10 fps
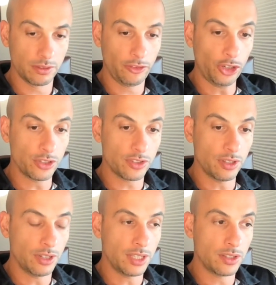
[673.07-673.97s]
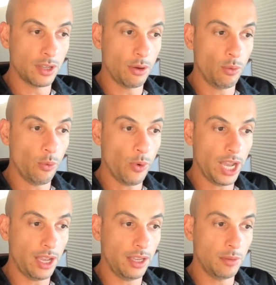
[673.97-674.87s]
First, there is
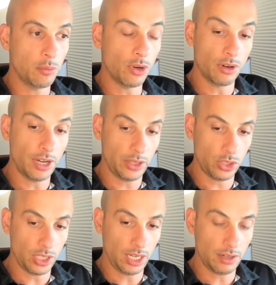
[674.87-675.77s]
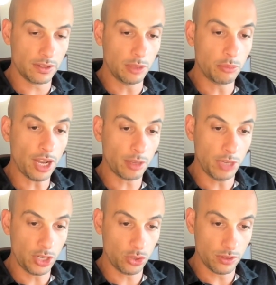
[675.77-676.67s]
way more engineers than product
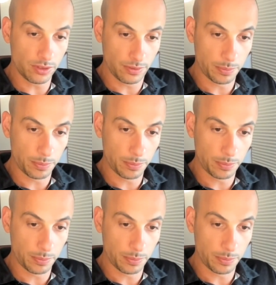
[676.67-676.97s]
managers.